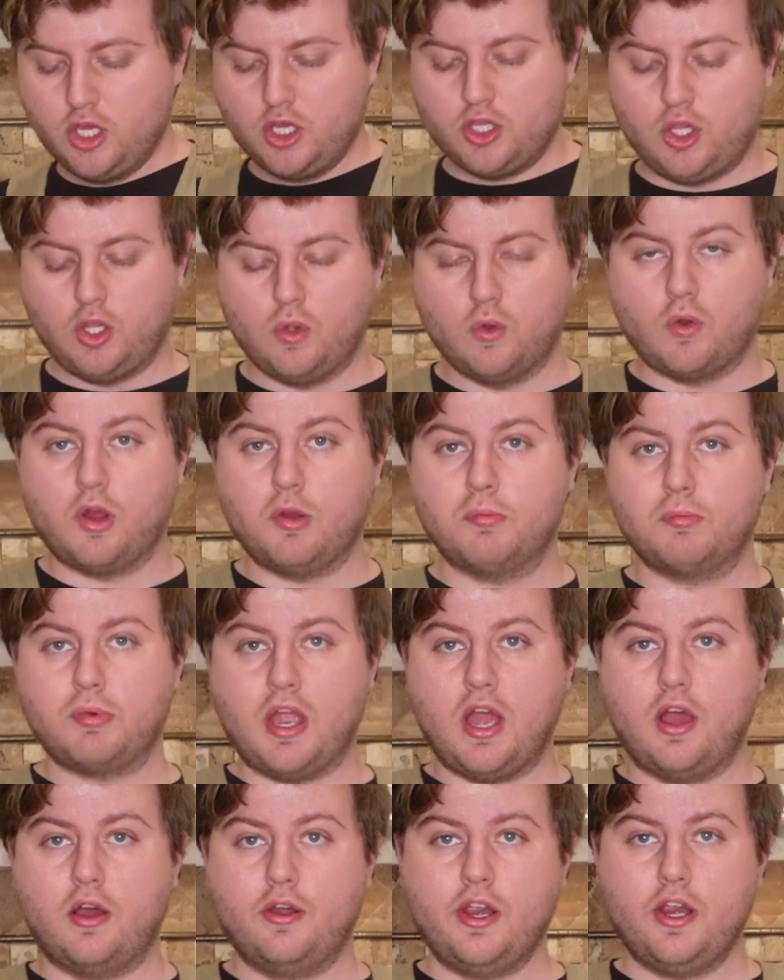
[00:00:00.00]
your
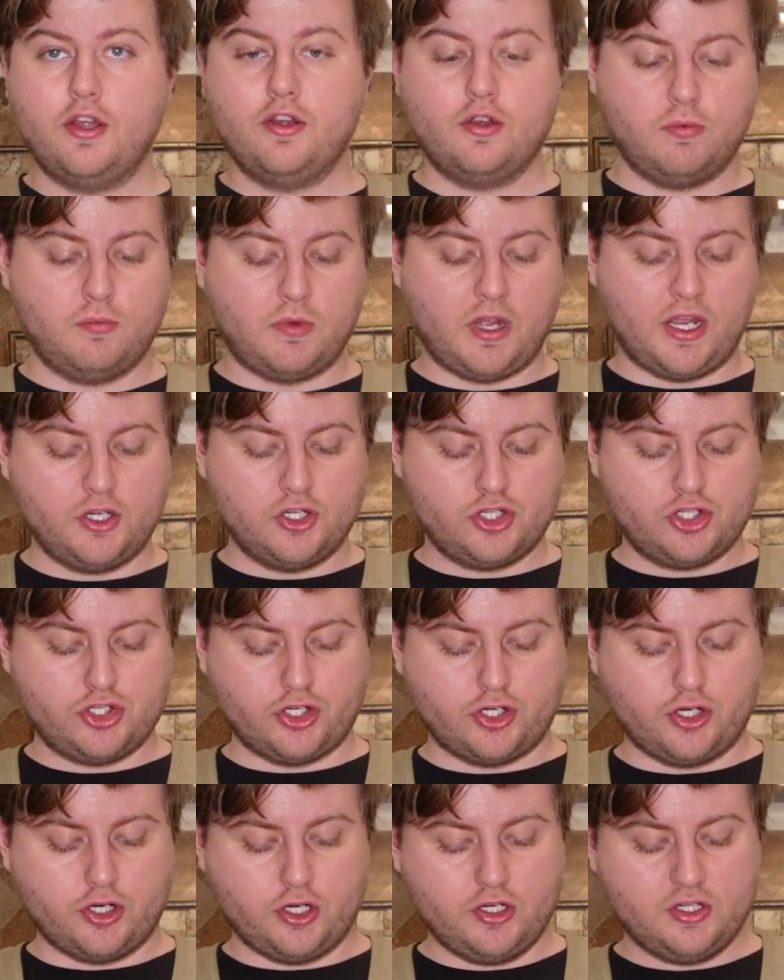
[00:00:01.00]
brown and your white
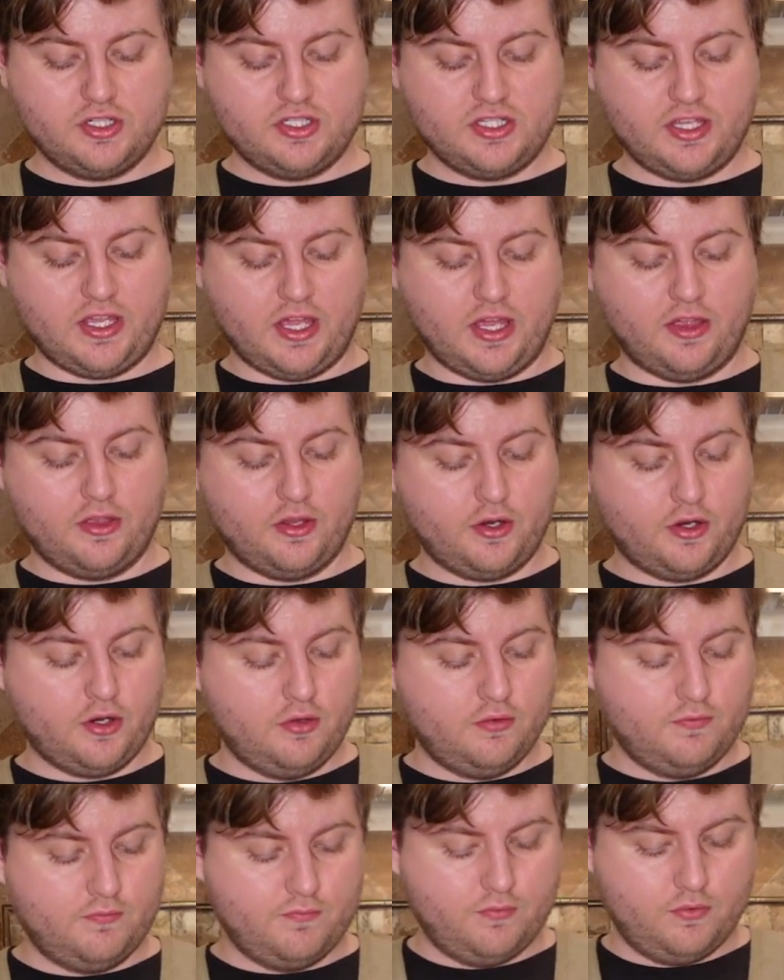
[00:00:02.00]
sugar together.
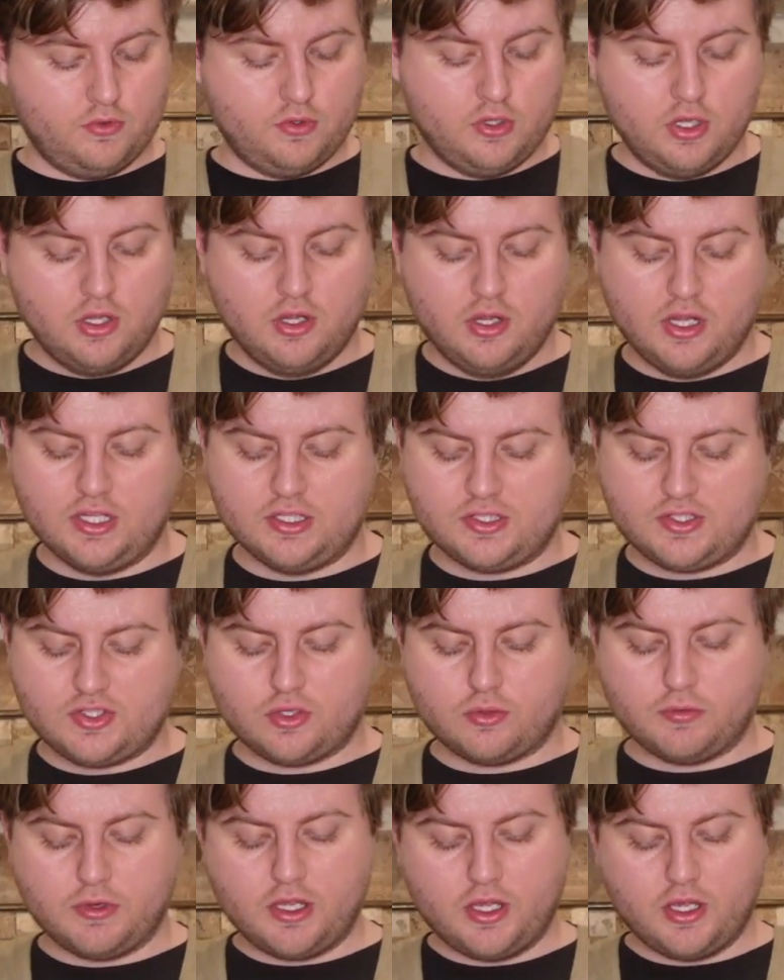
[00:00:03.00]
That's
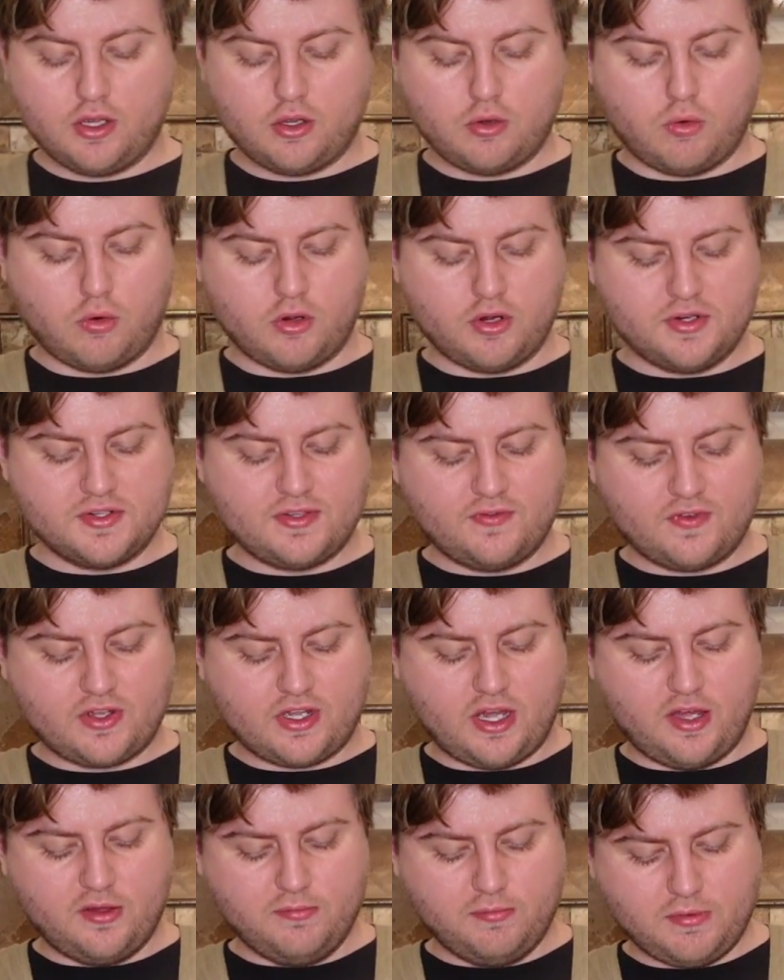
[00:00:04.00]
3/4
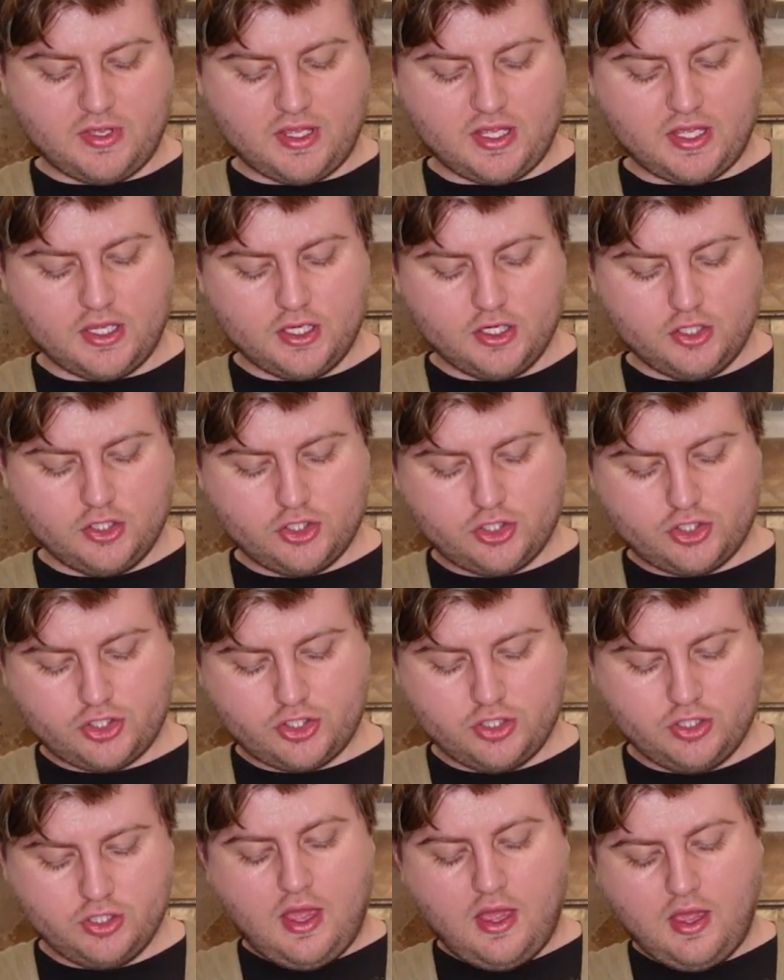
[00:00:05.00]
cup
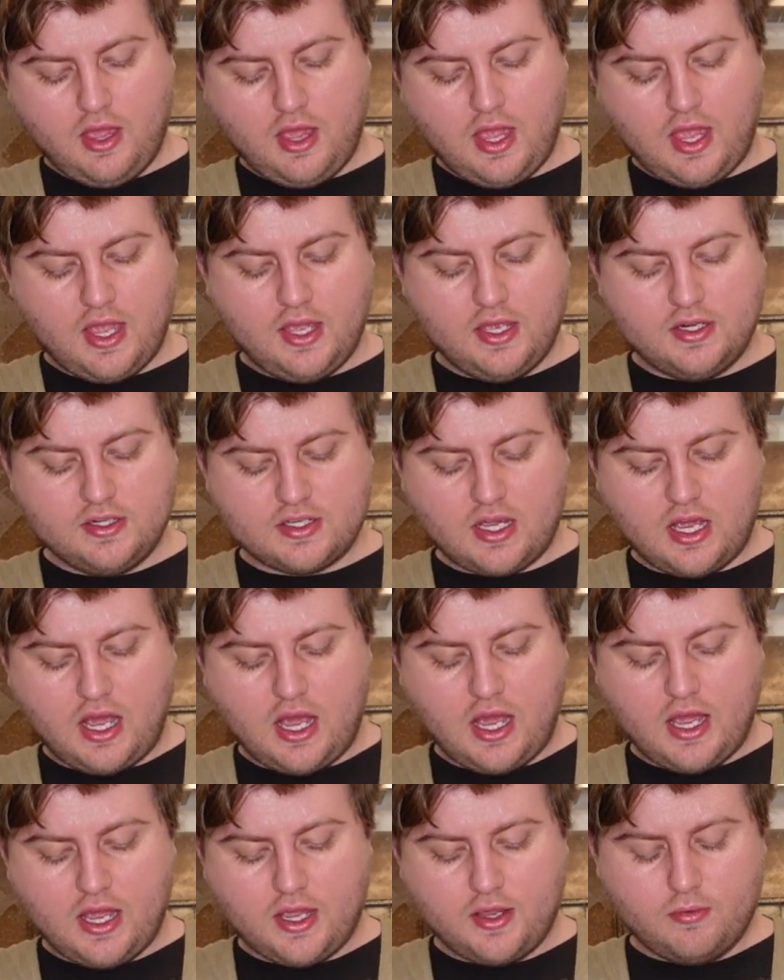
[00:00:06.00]
each. And
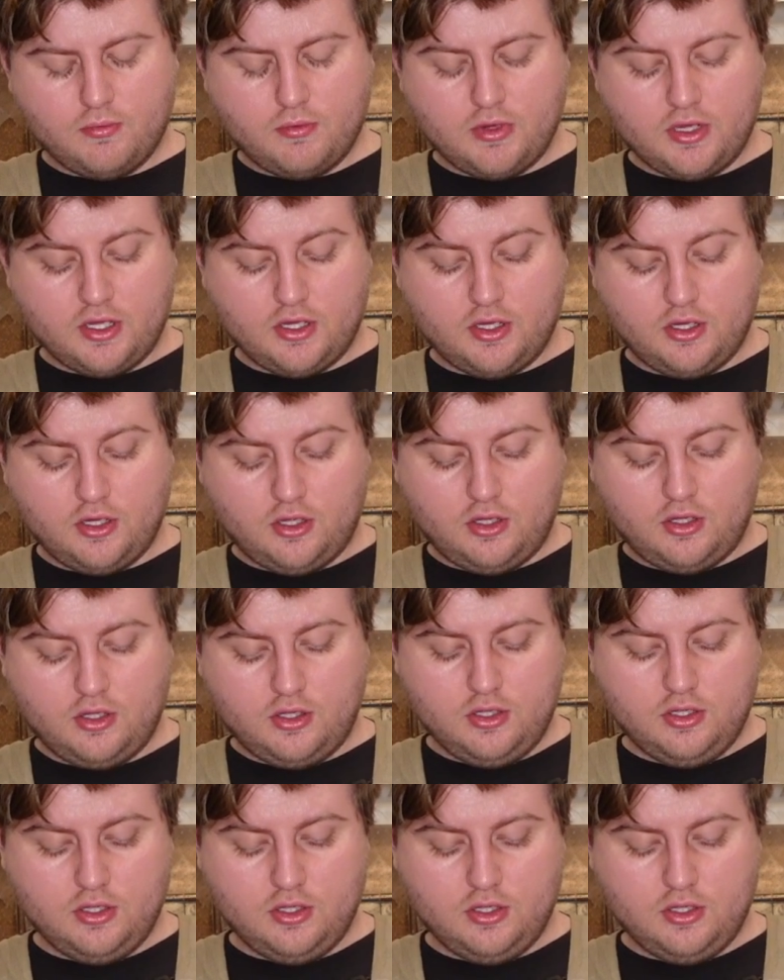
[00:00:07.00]
I will